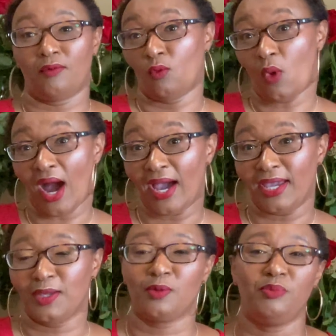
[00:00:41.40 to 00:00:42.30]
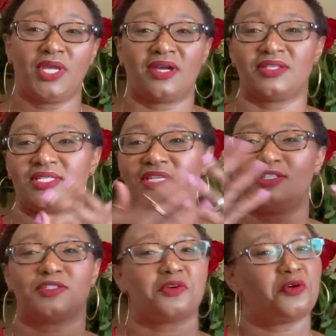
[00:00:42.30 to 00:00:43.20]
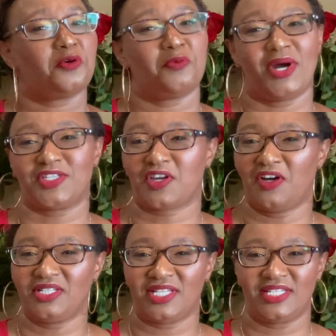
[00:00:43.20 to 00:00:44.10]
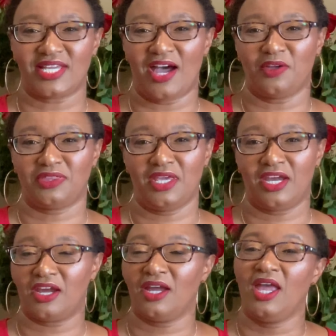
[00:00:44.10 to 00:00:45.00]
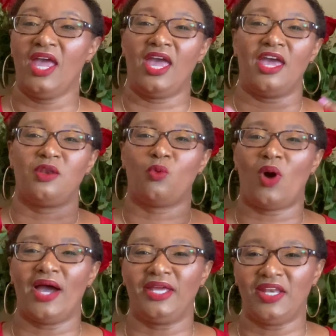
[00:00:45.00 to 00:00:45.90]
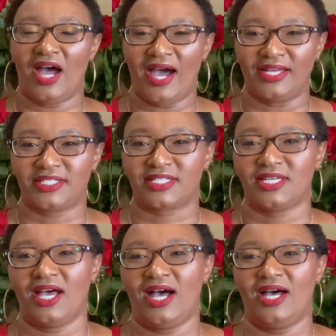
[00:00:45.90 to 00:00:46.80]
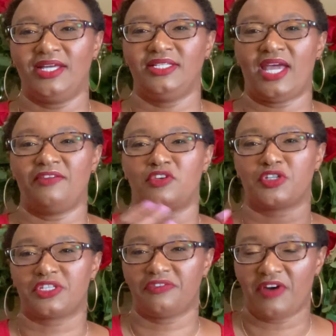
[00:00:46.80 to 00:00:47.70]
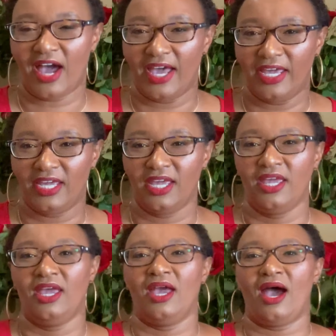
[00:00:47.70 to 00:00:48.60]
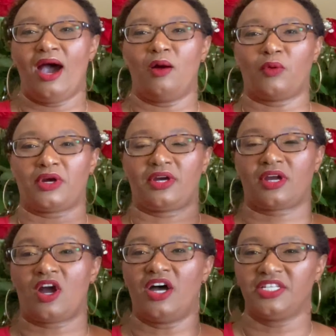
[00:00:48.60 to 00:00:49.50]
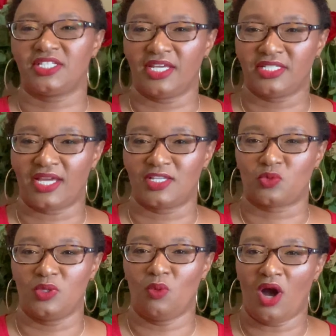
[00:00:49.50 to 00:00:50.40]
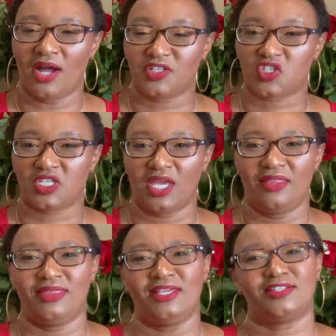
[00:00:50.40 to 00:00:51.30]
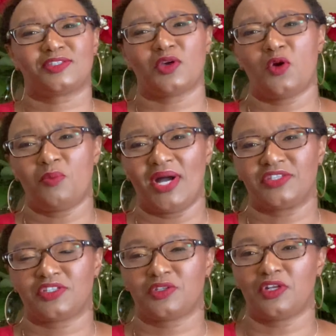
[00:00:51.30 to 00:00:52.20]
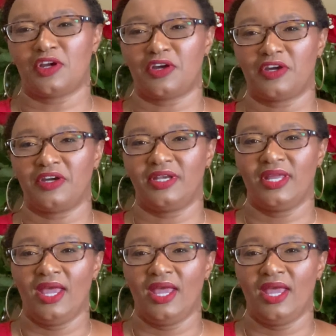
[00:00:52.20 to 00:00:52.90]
Why? Because there's so much content out there, and why not diversify our content as we watch? And there's so much to learn.